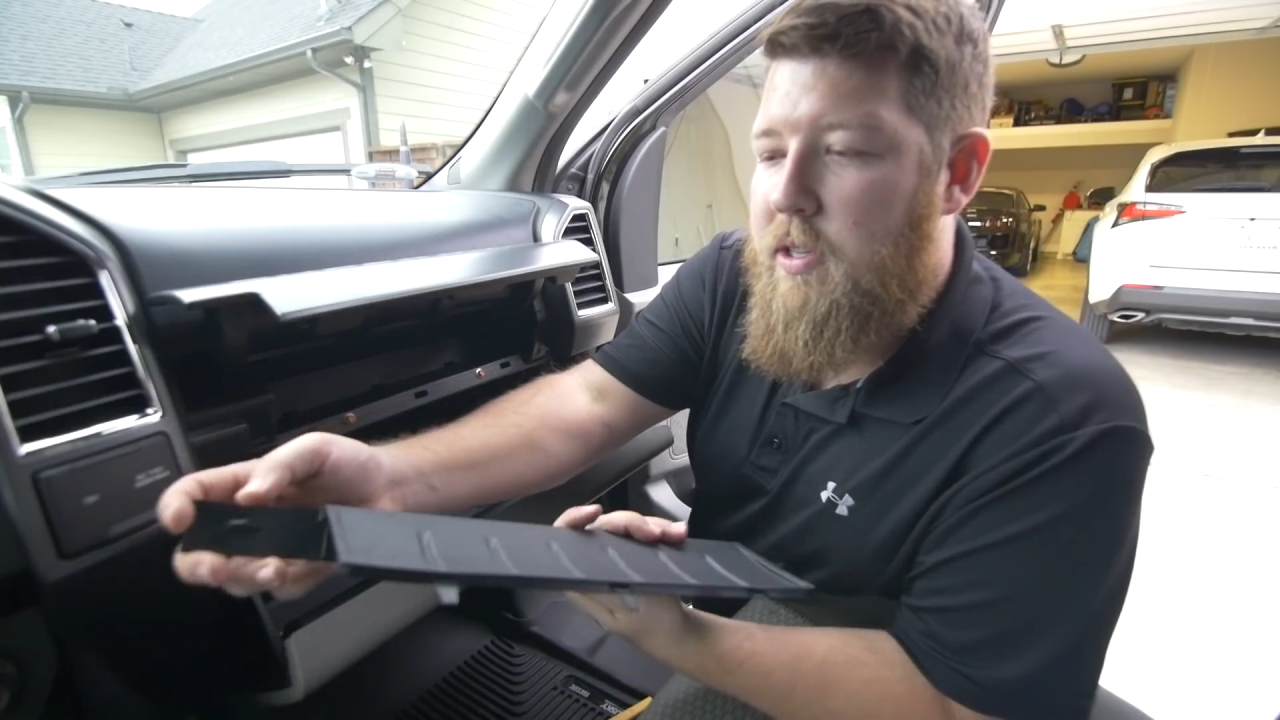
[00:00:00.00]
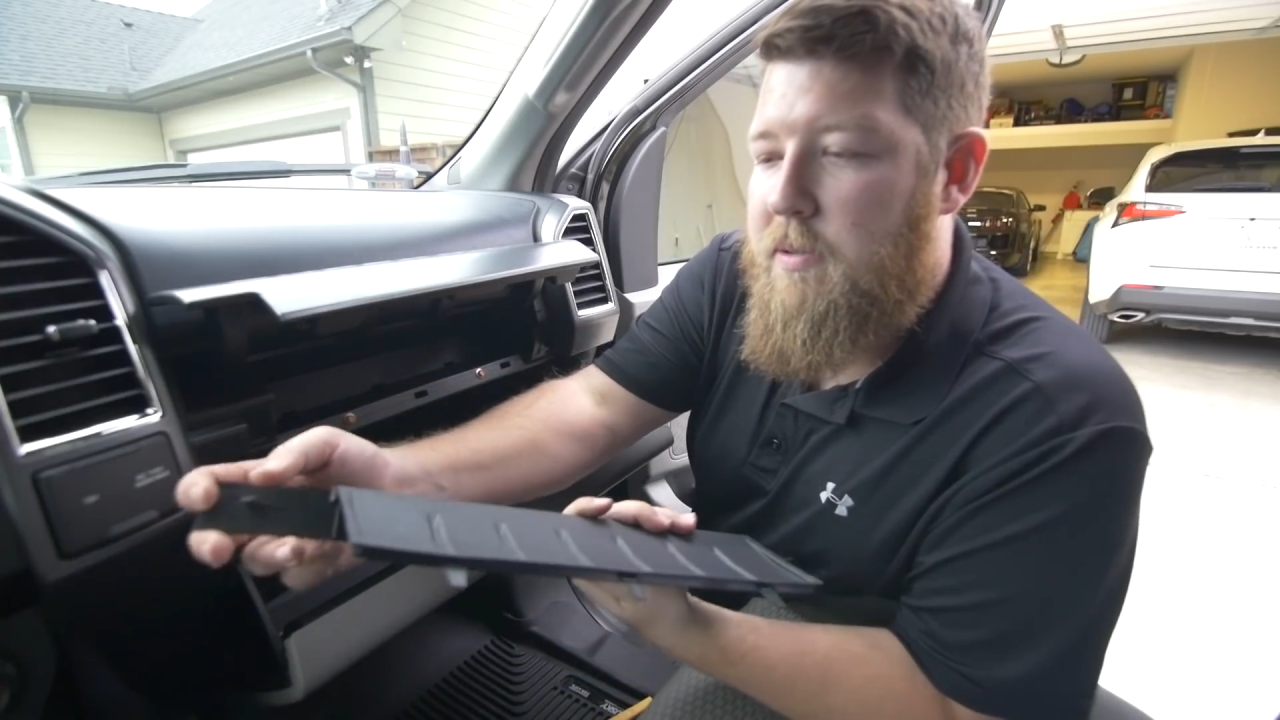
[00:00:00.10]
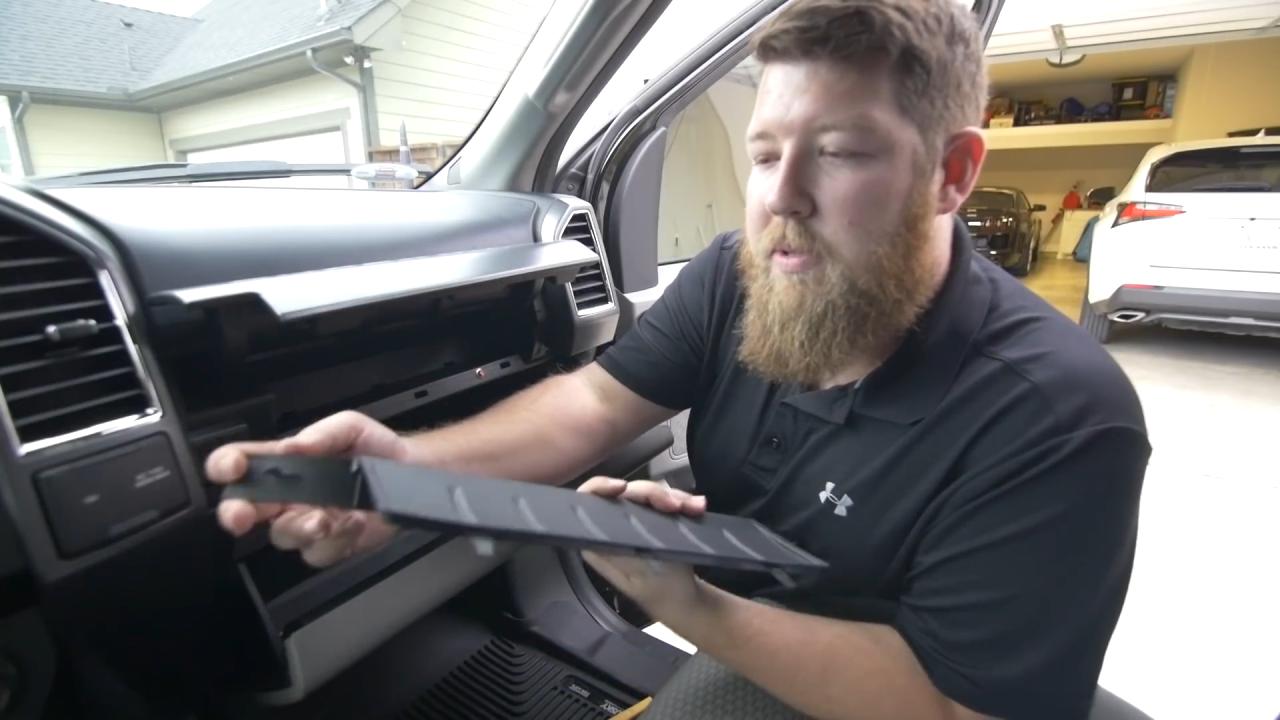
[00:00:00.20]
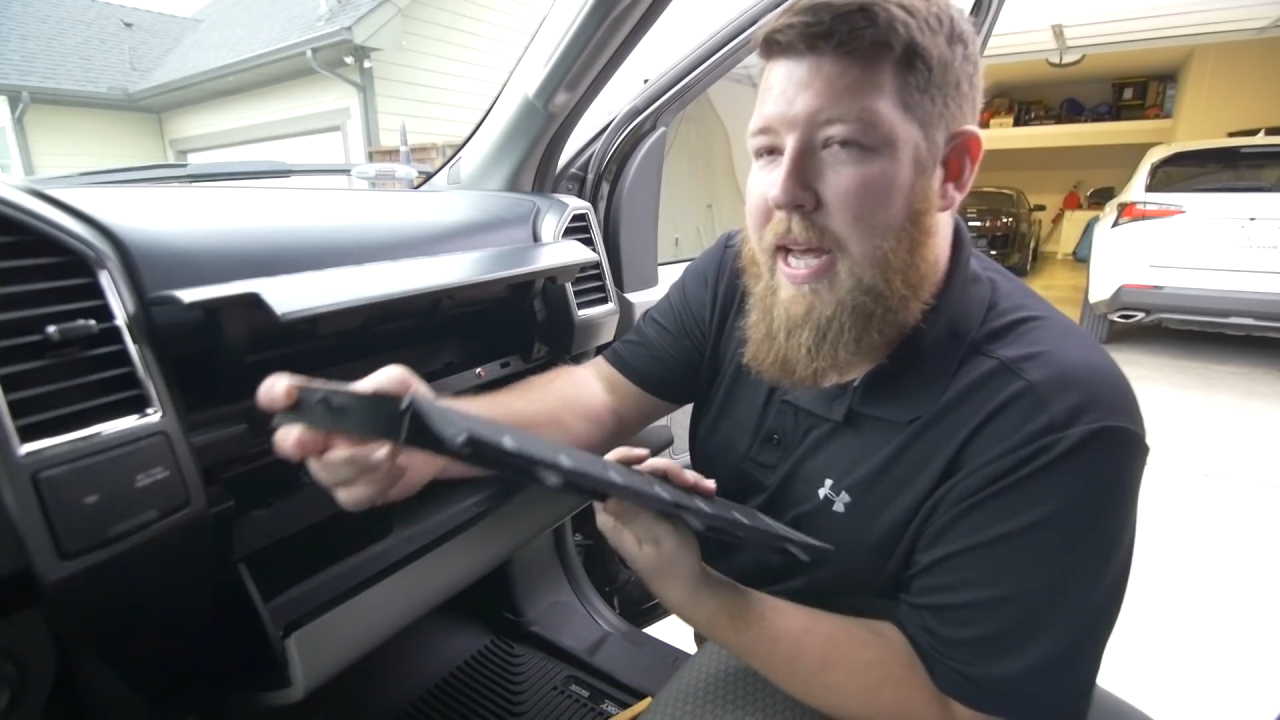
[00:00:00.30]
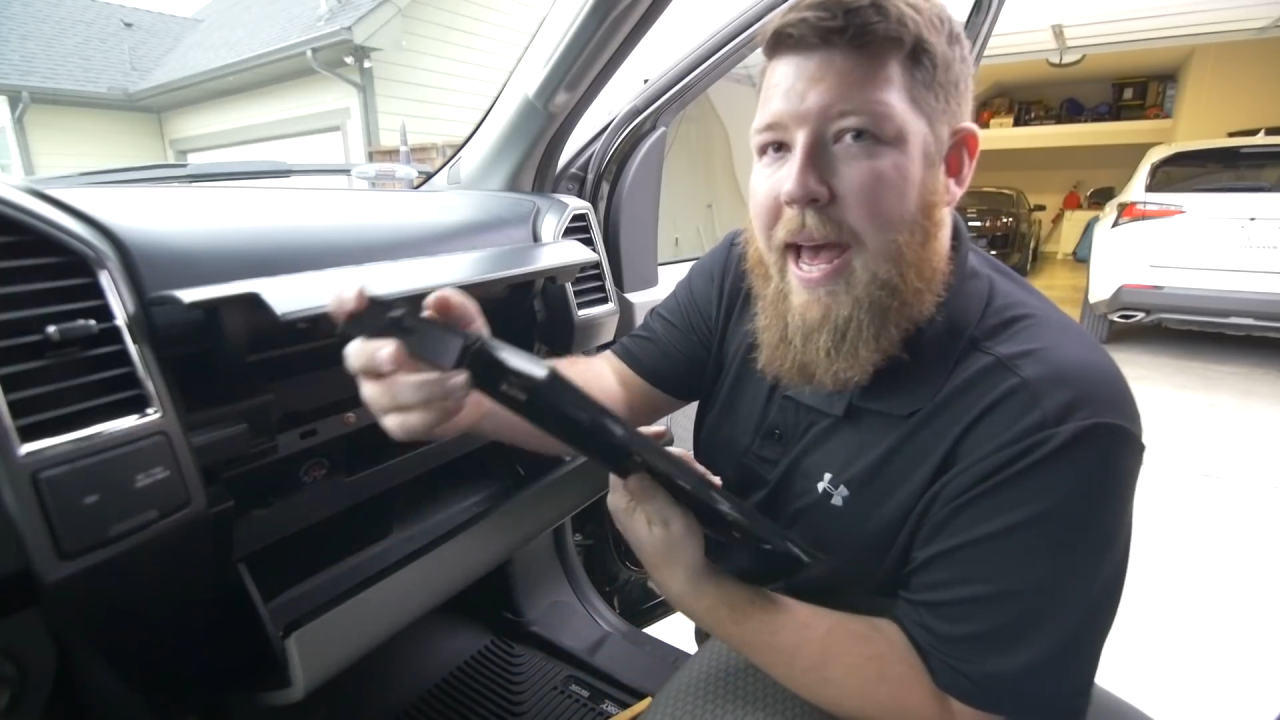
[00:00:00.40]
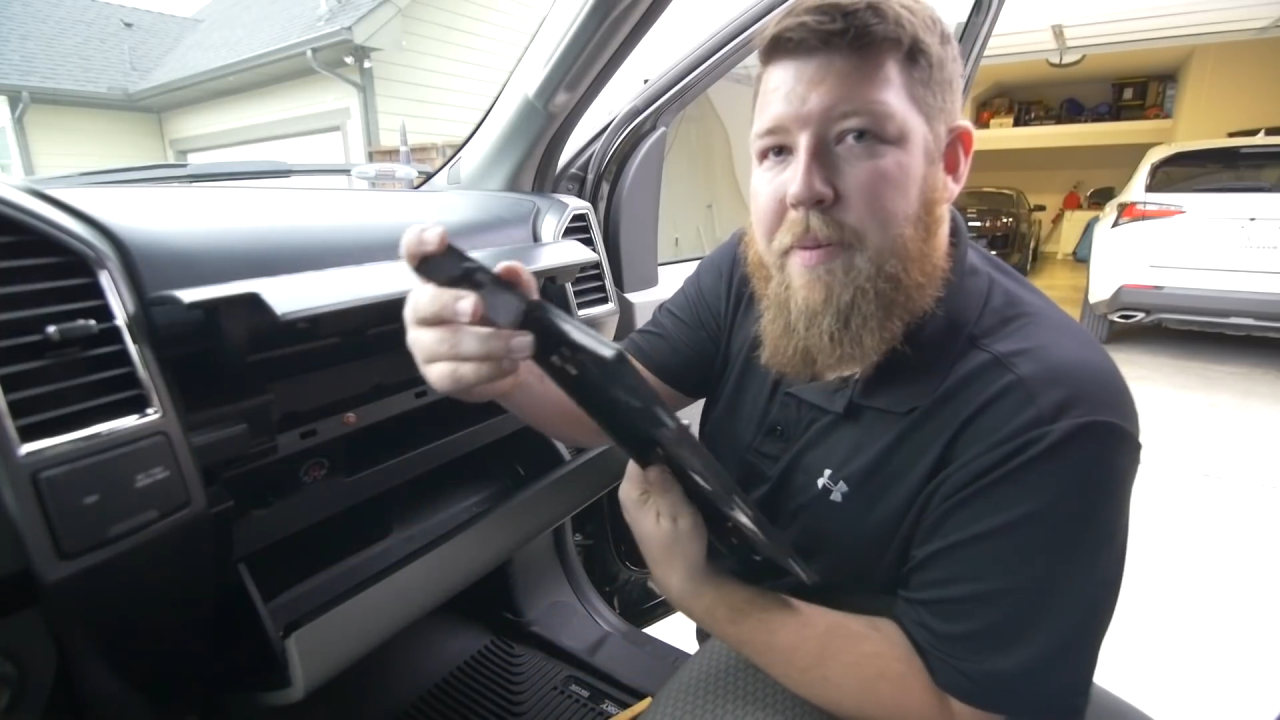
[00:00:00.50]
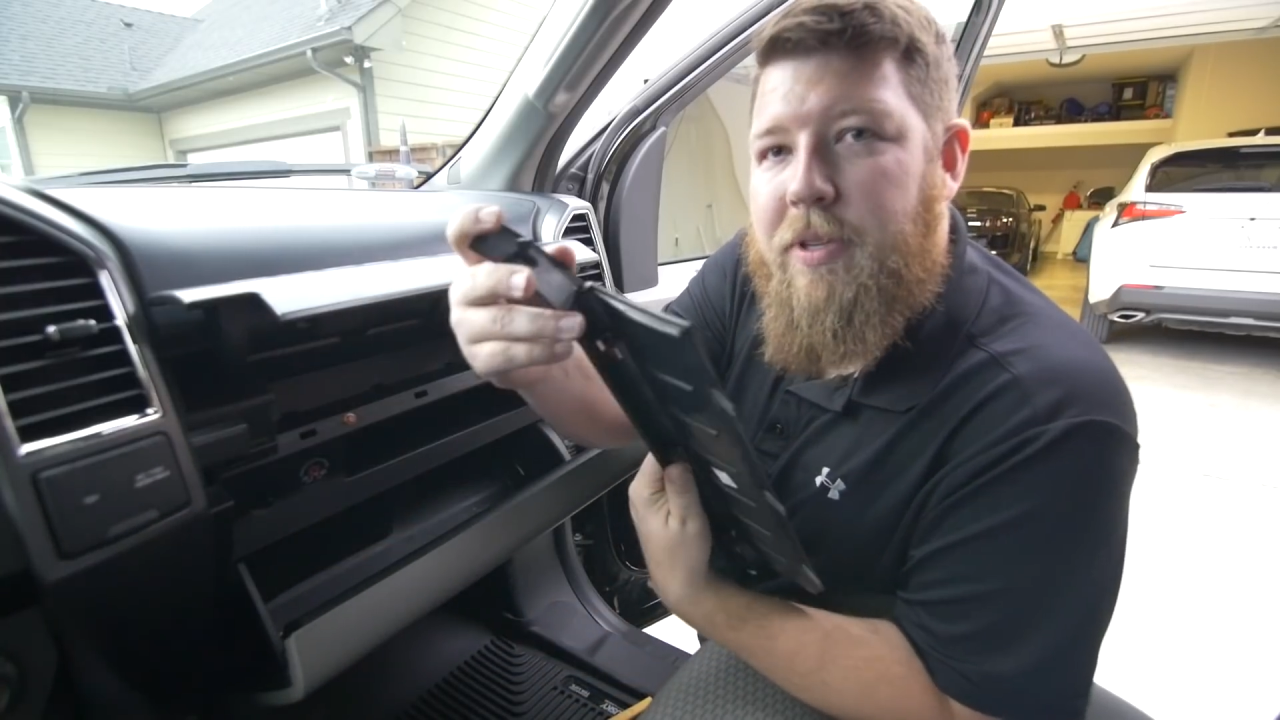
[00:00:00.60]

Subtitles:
some tabs